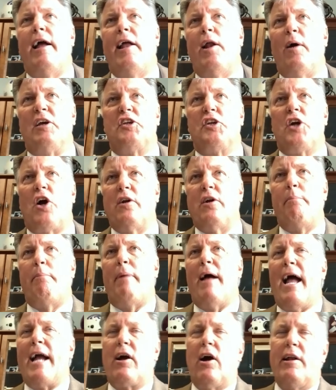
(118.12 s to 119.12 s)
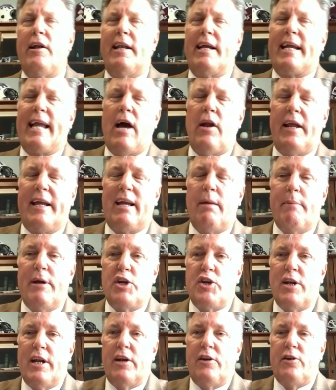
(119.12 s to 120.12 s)
started back on the county
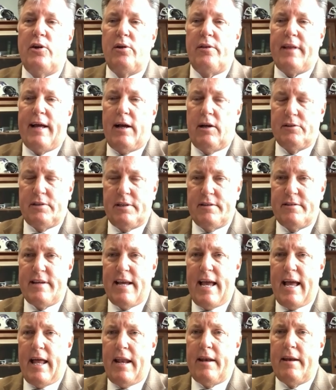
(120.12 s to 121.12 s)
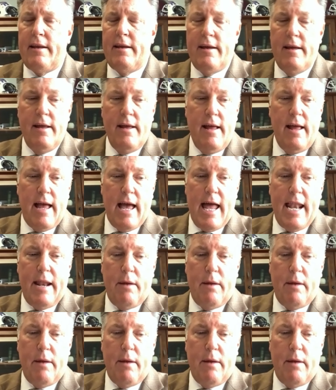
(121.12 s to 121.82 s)
commission in 2010, and it